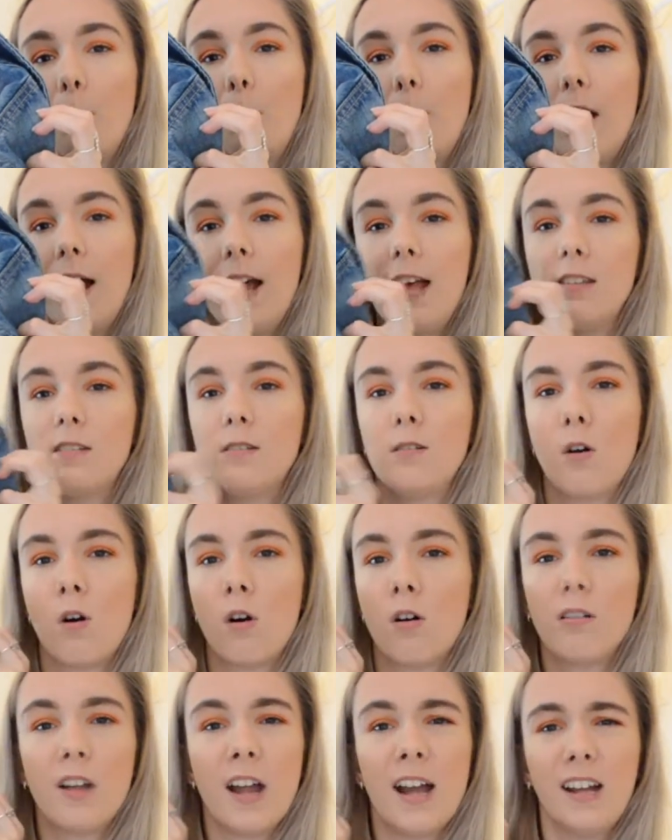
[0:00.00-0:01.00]
but it's
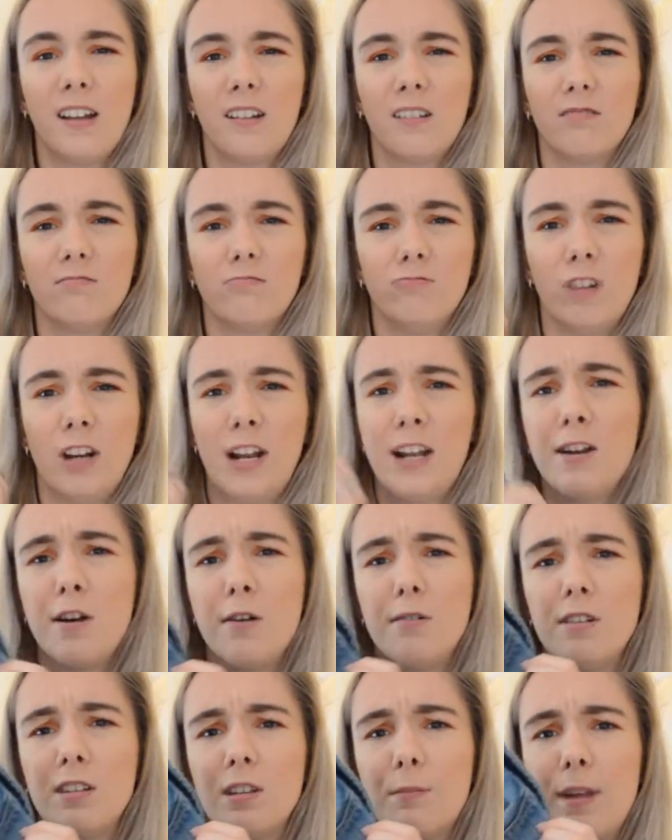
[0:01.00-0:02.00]
not like really
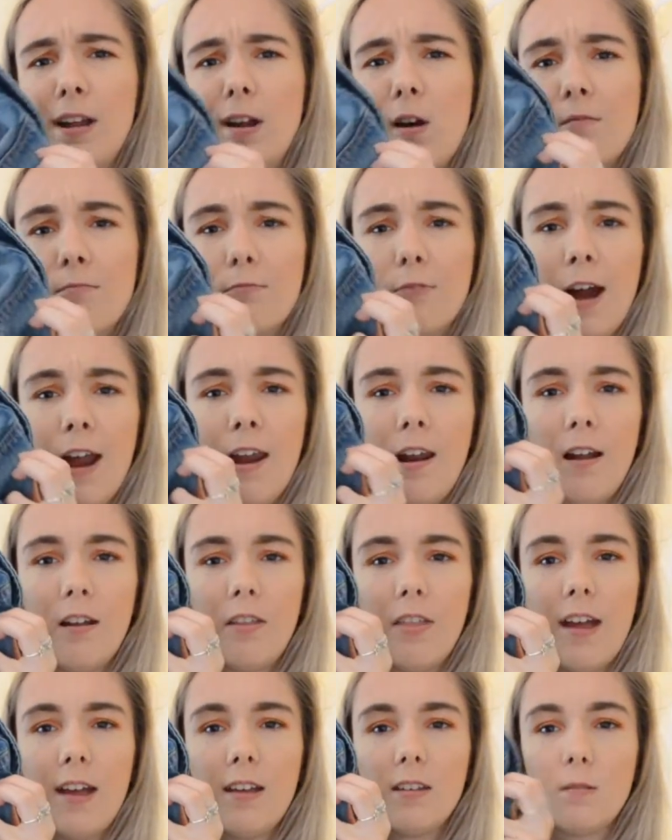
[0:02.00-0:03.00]
noticeably ombre
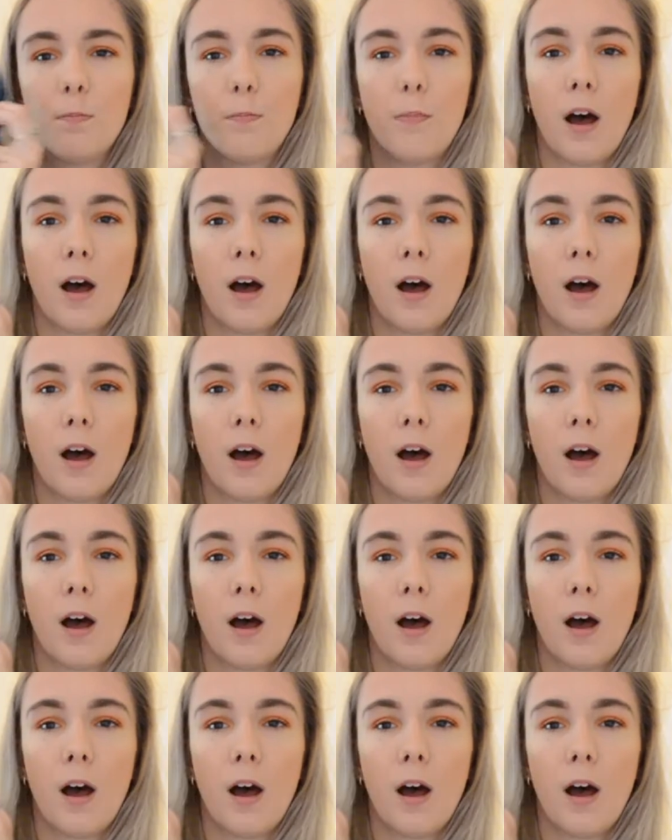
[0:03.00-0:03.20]
like this.